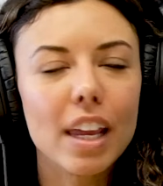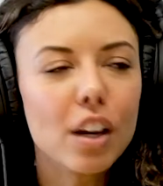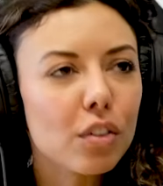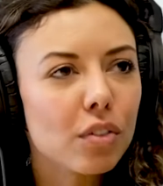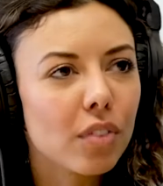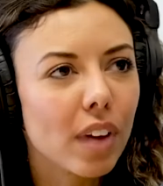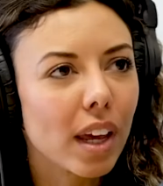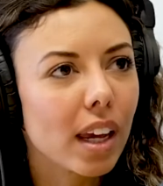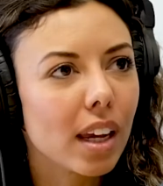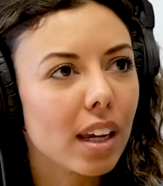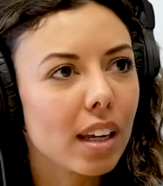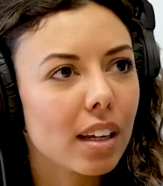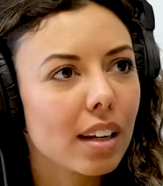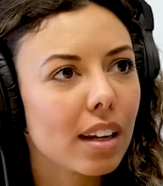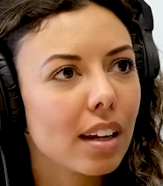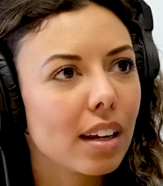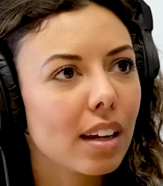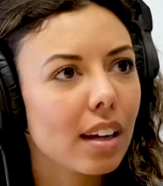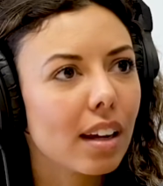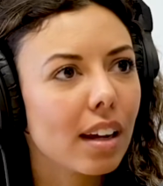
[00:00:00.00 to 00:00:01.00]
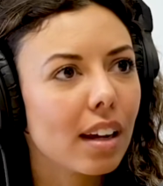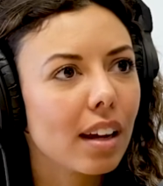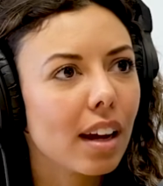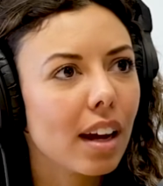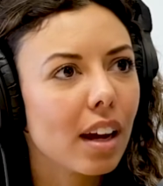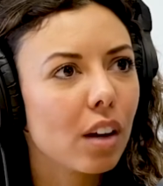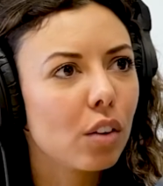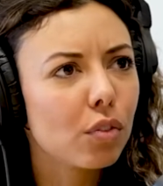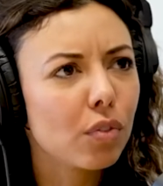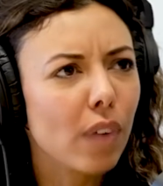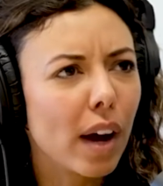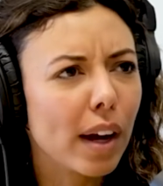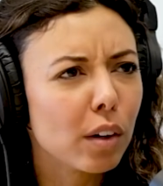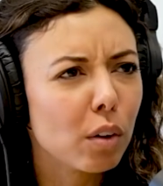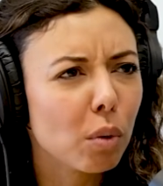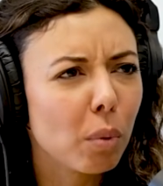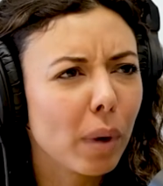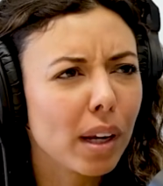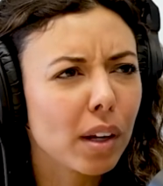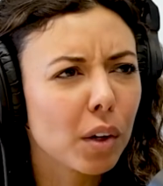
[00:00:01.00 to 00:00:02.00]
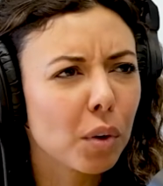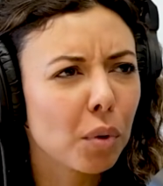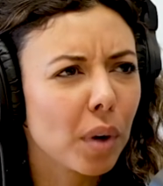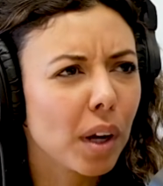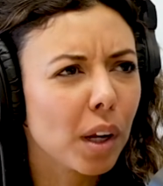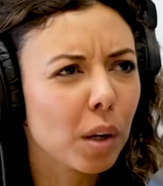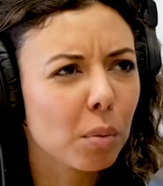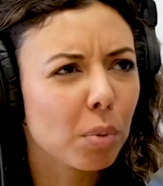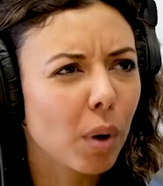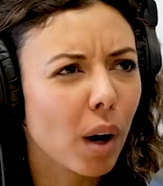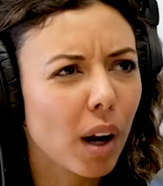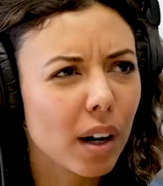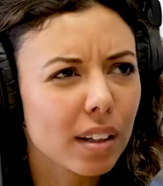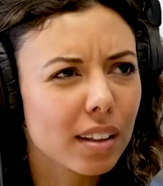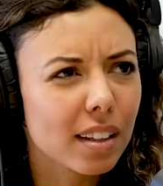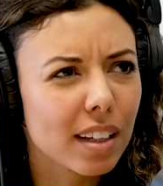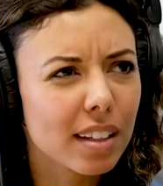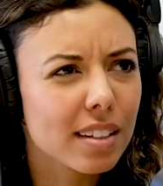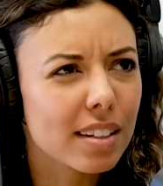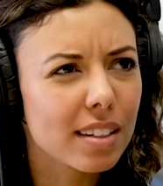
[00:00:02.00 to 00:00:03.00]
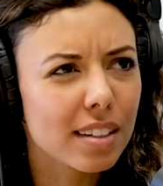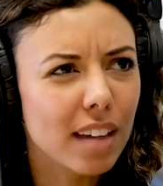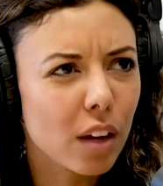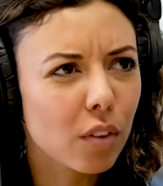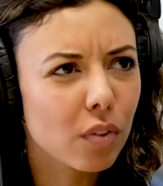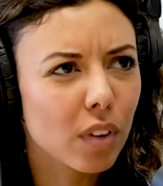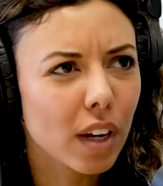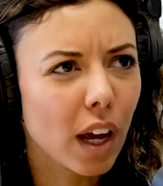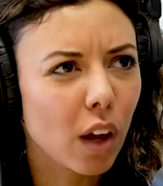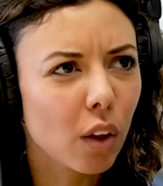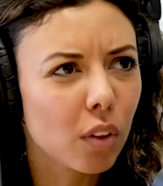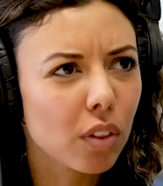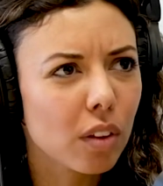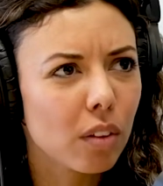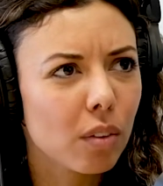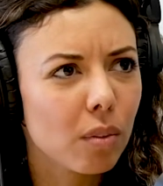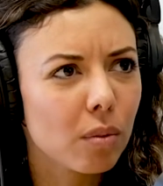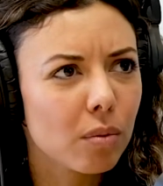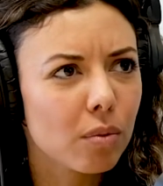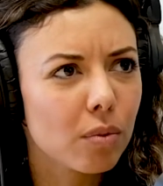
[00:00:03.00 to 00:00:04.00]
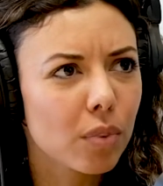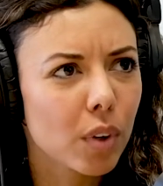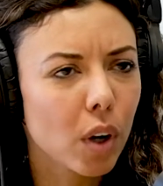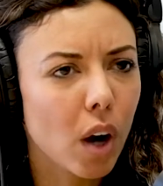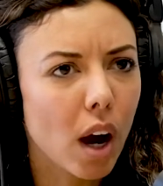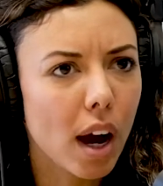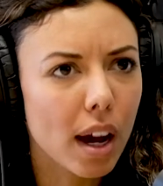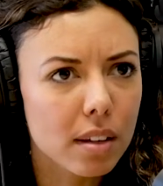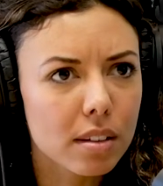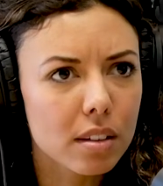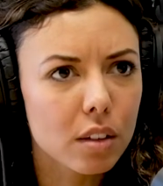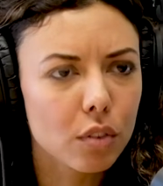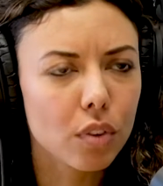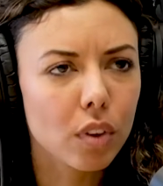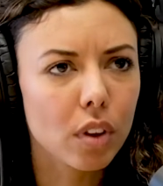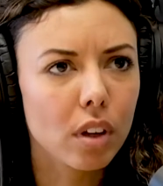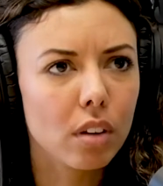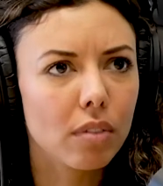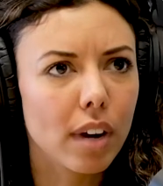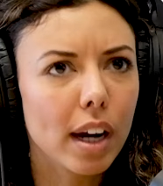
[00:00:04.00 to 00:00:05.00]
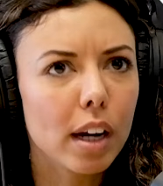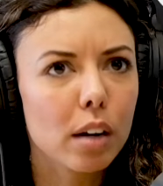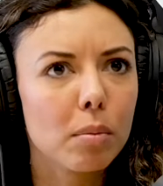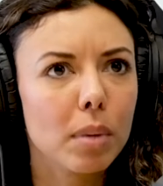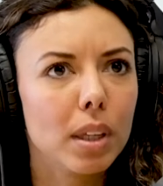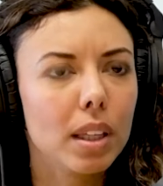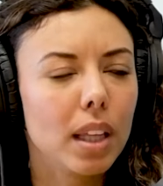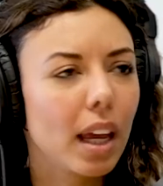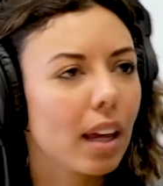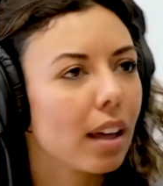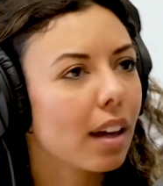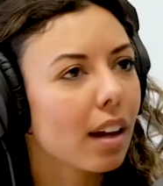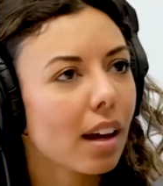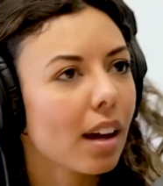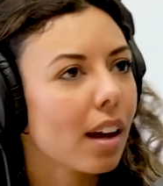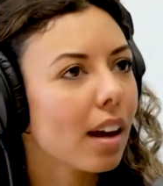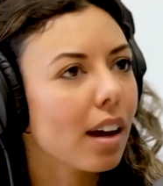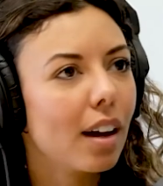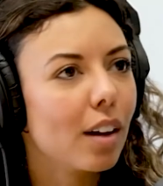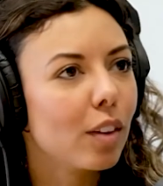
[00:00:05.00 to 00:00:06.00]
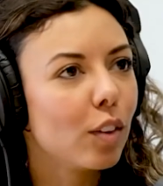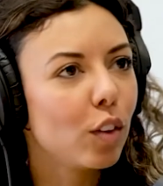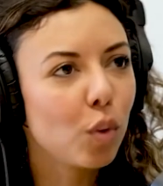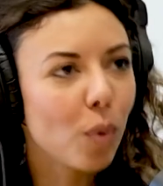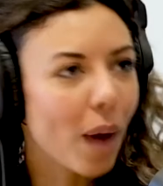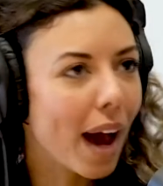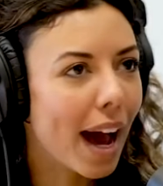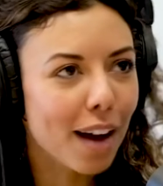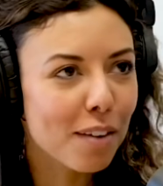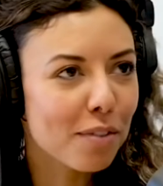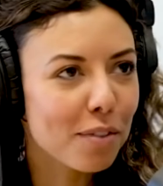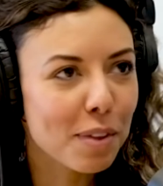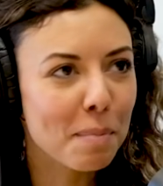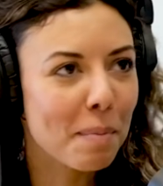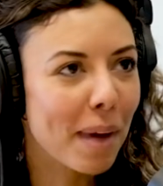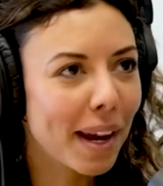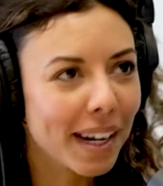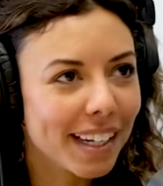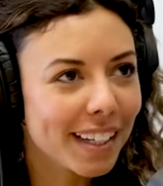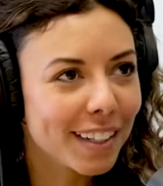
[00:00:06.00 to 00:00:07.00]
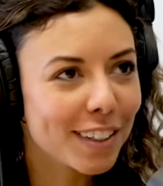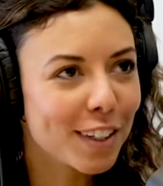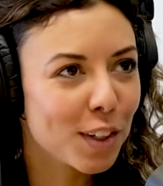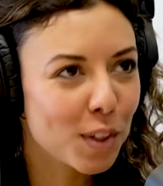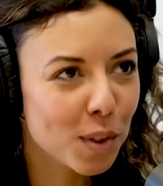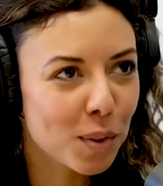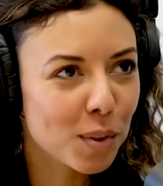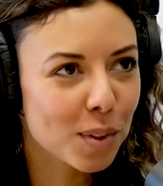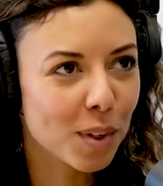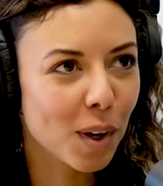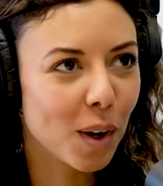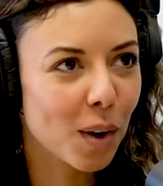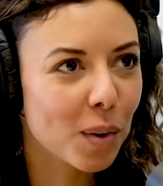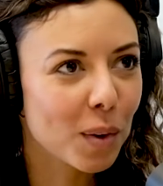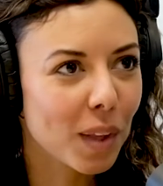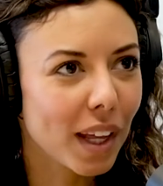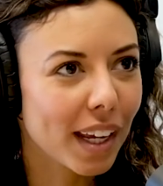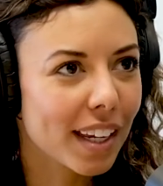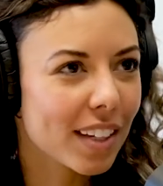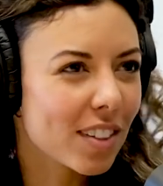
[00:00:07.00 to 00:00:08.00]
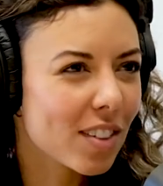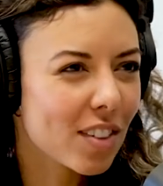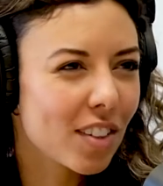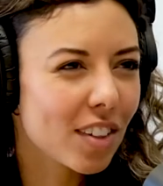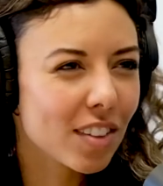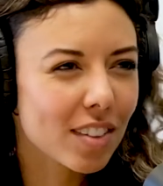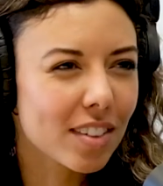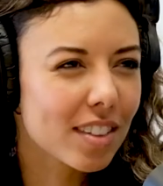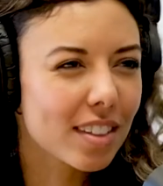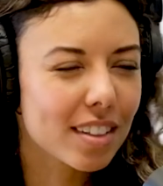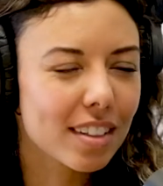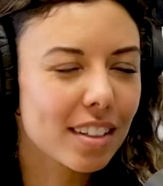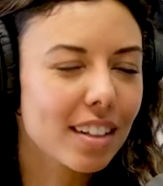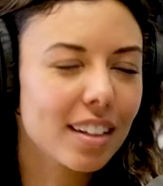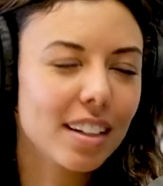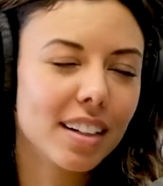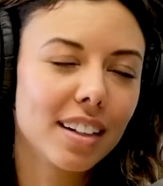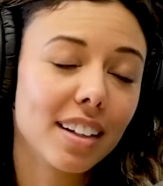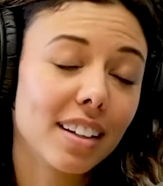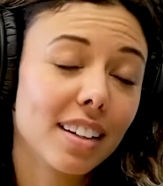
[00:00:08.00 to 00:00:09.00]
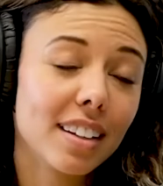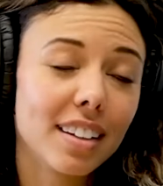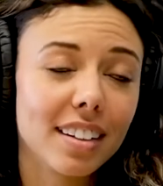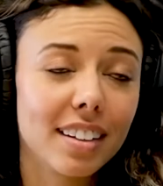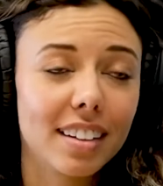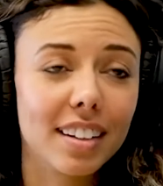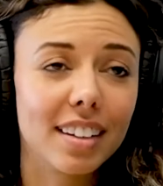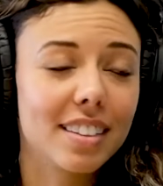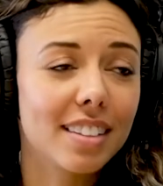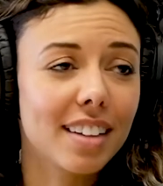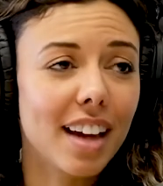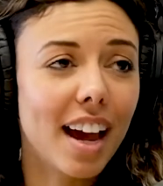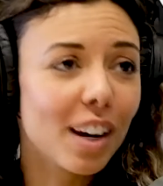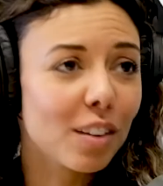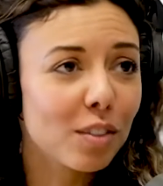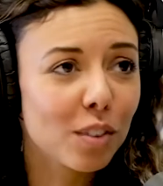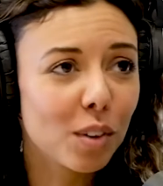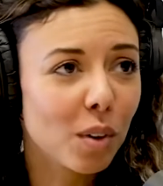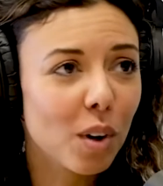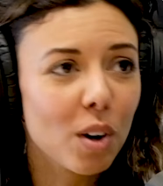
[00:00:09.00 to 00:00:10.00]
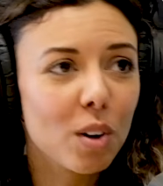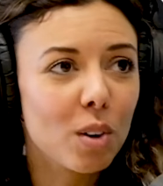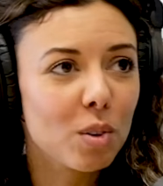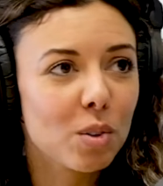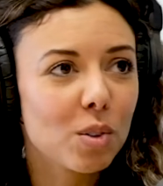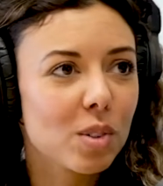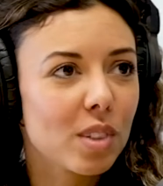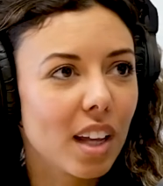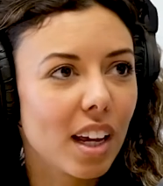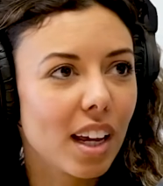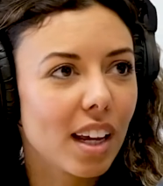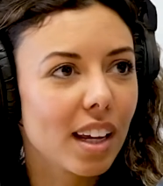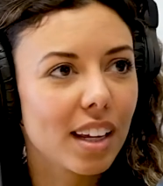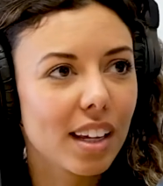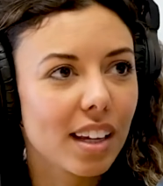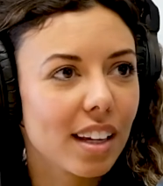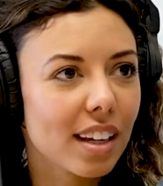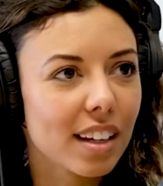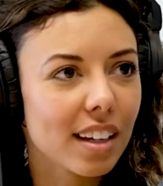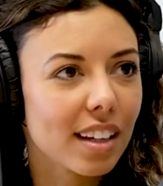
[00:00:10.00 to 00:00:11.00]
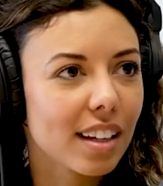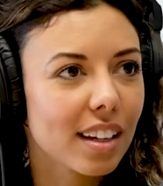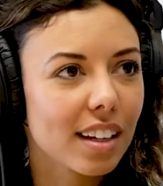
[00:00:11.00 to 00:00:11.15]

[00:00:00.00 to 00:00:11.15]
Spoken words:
innovate and find a way to create a product that's safe and healthy for us and for the environment. Like, you have the money to do so. Like, it's kind of gross. Like,